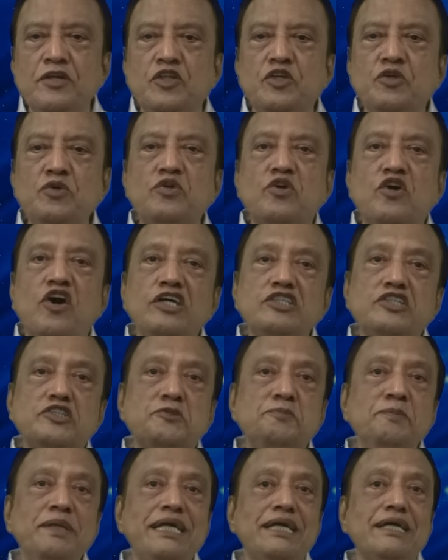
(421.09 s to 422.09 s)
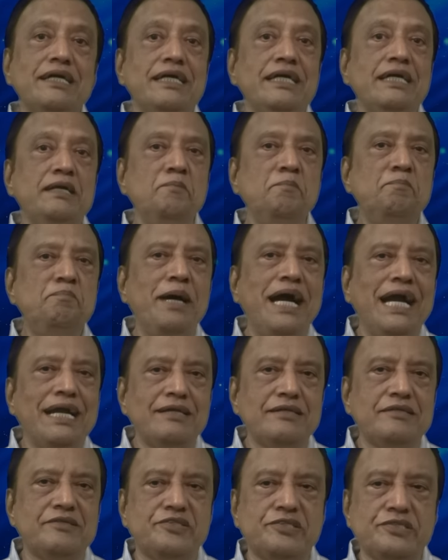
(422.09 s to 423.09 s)
through cosmic
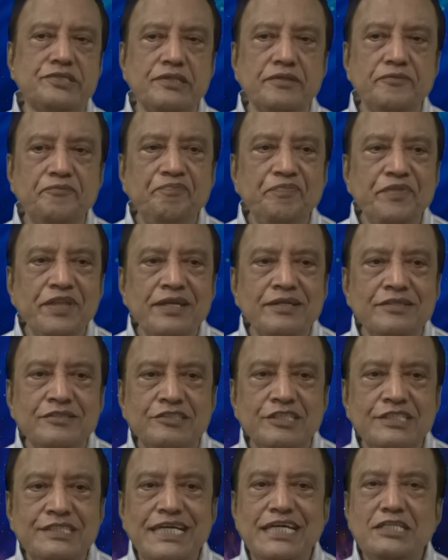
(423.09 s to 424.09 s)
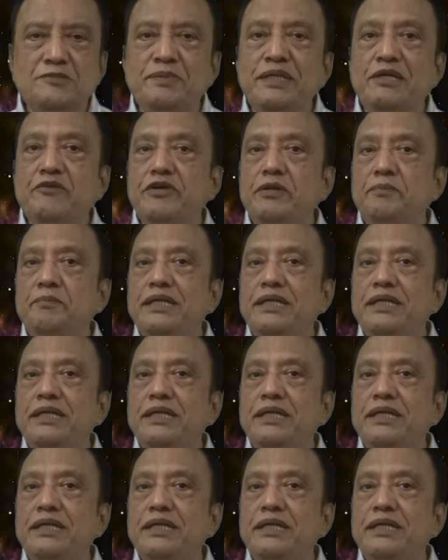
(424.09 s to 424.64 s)
impacts, such as between